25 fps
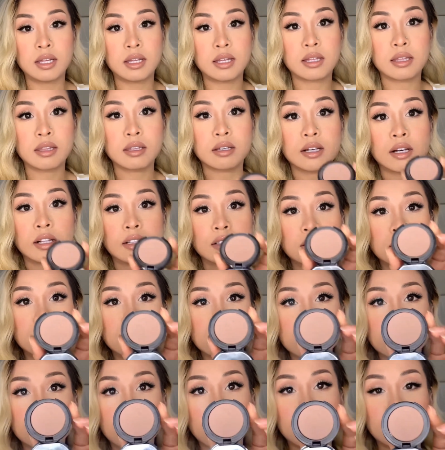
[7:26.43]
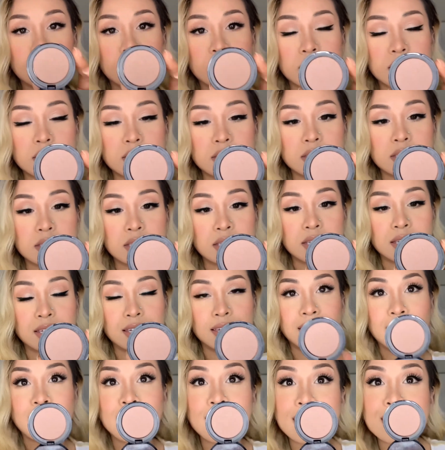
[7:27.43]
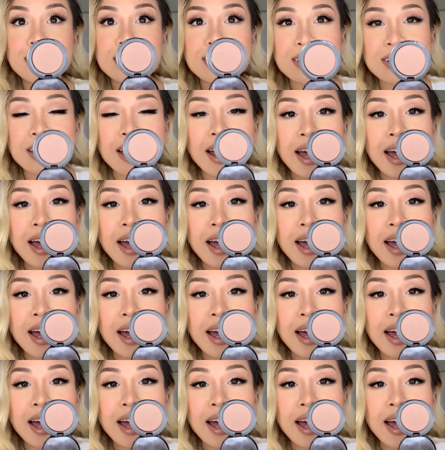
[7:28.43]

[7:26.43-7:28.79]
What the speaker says: The color looks like this, and